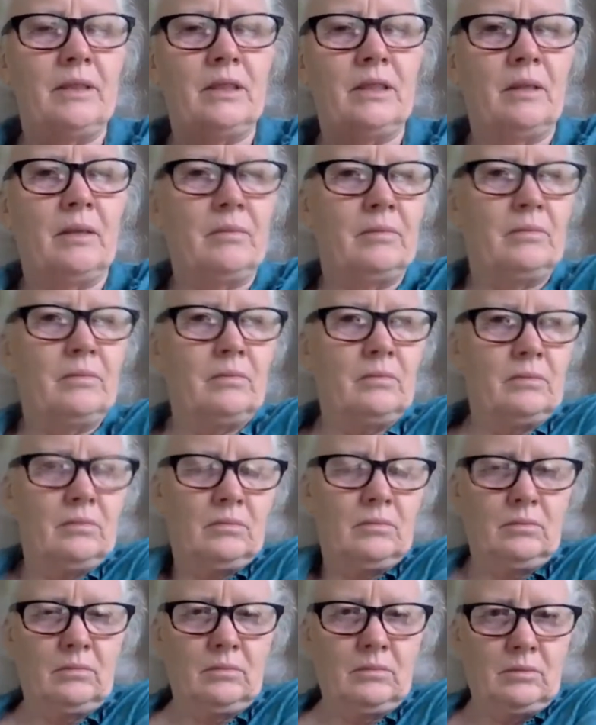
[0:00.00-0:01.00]
some
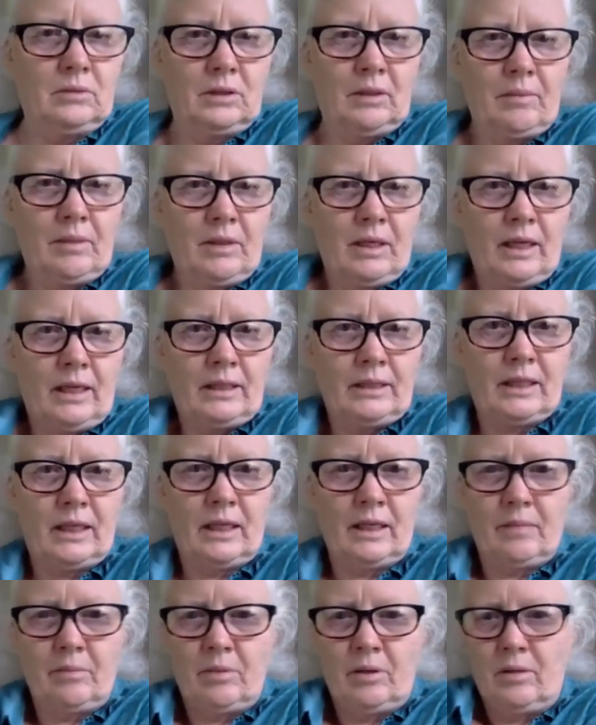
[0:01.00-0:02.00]
something like
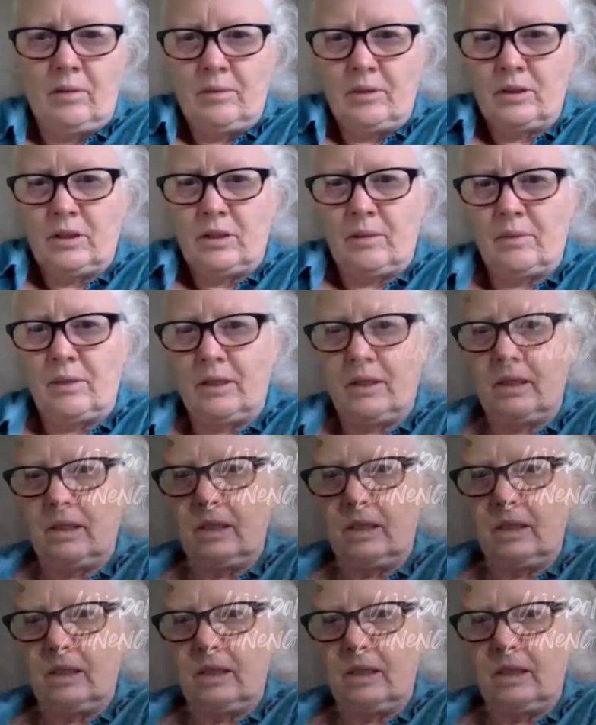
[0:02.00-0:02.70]
tiger balm or something.